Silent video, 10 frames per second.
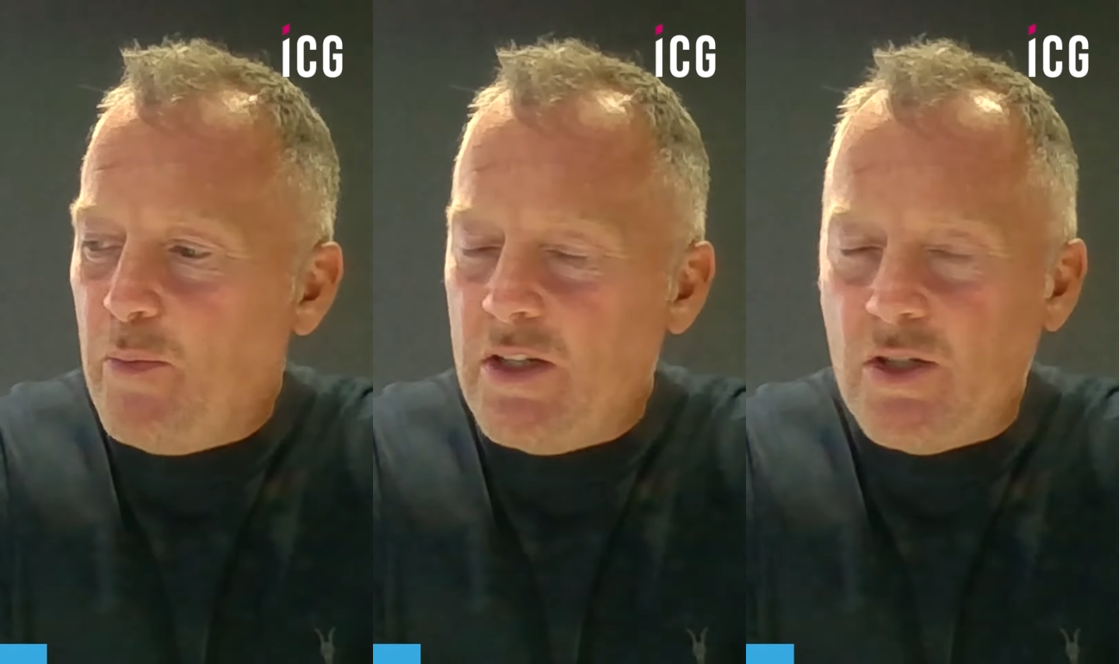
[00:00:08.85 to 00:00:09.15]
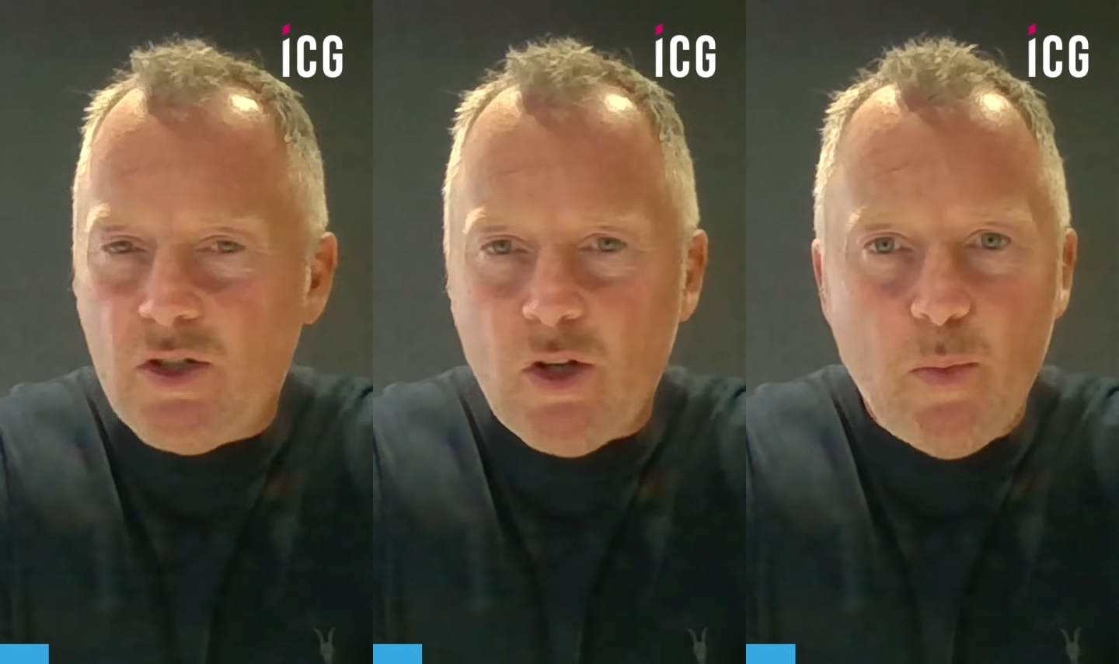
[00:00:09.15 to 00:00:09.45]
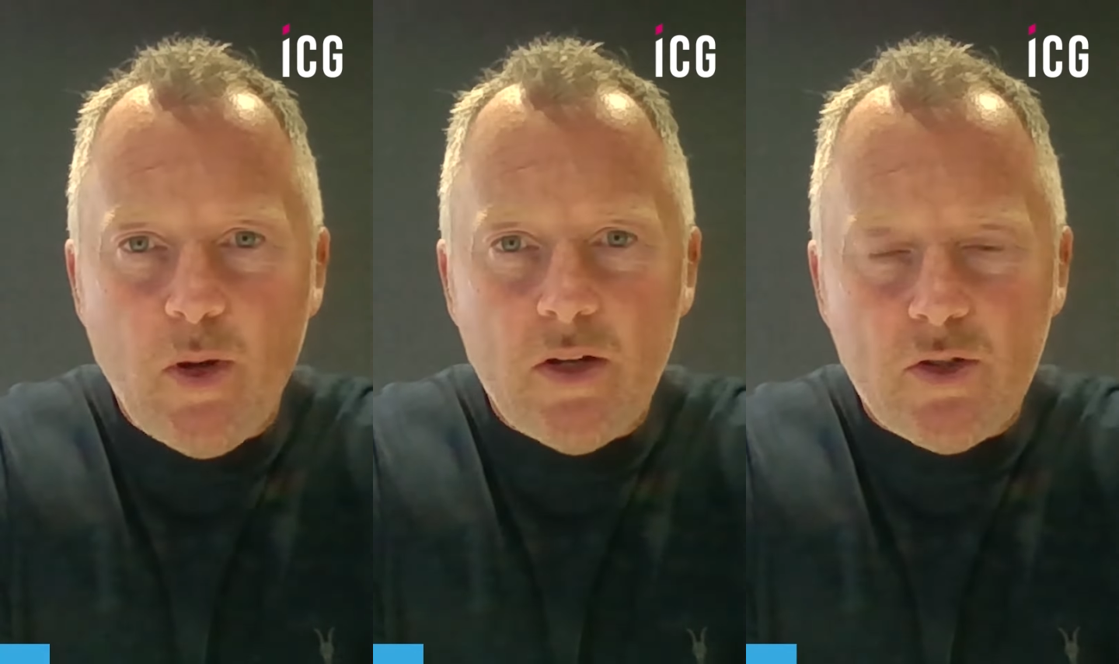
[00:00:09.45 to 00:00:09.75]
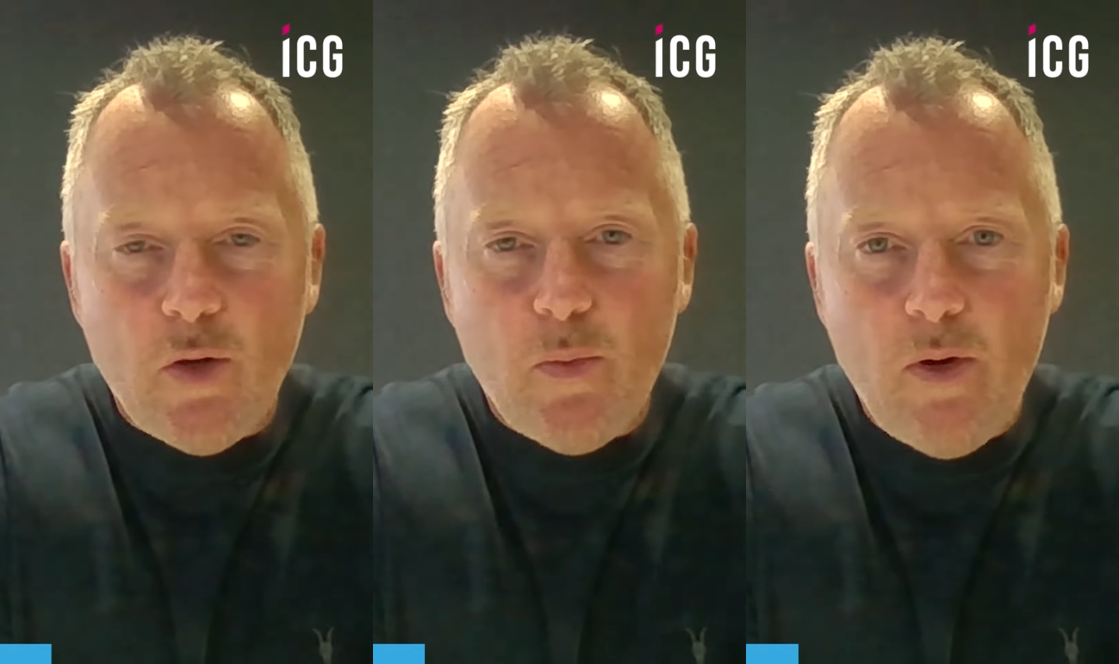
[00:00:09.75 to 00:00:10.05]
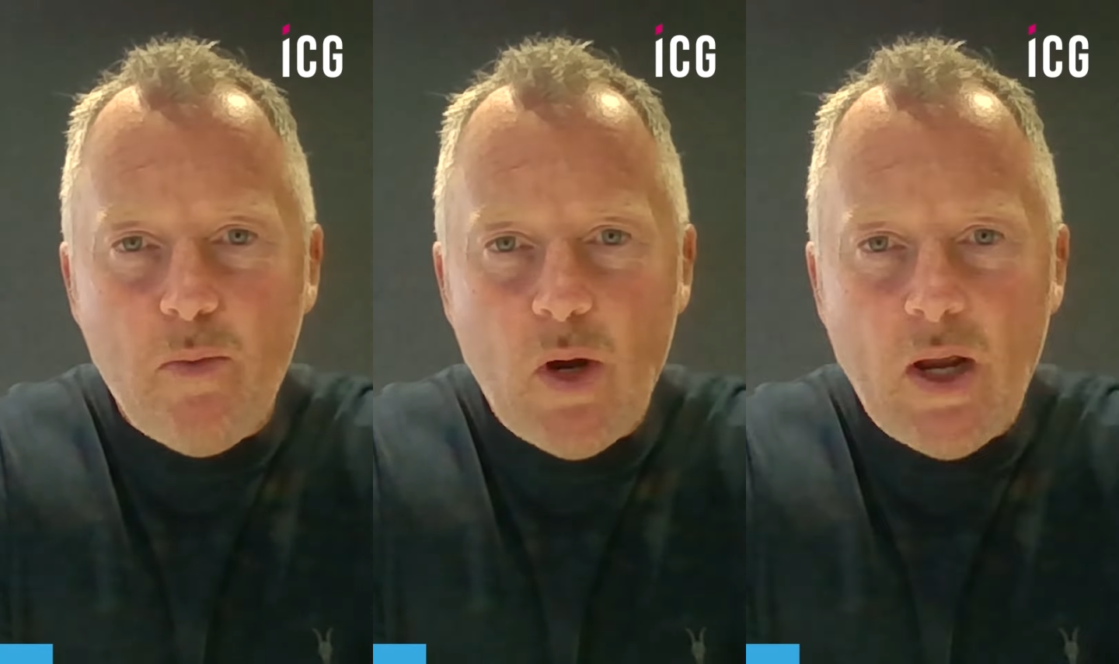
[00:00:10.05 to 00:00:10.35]
been
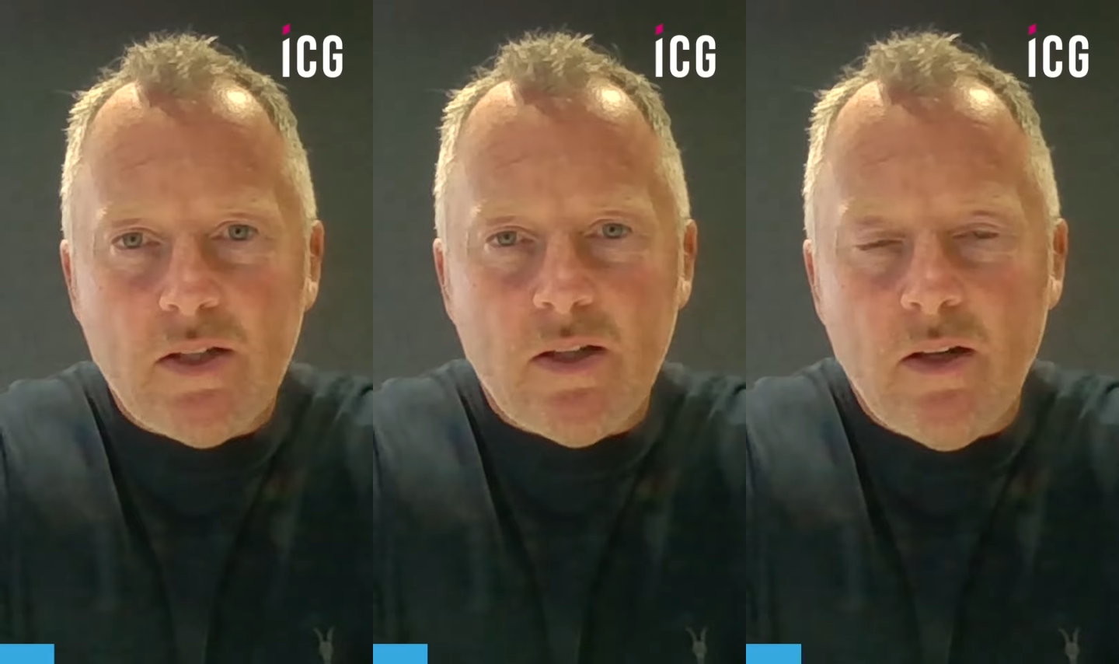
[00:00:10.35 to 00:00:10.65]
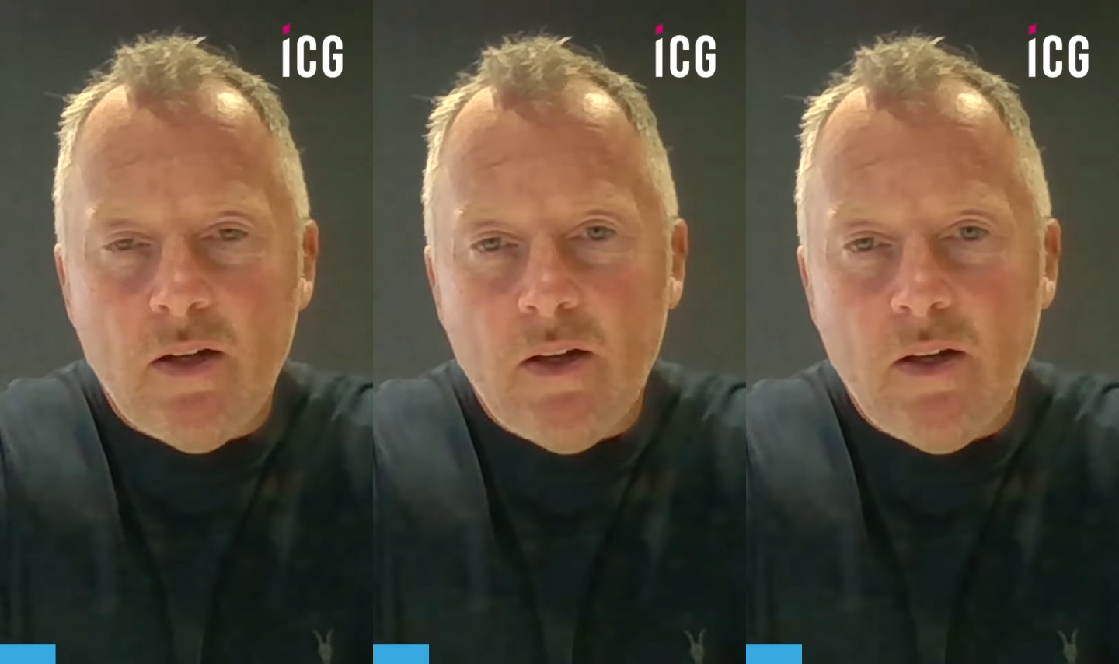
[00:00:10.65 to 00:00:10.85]
super impressed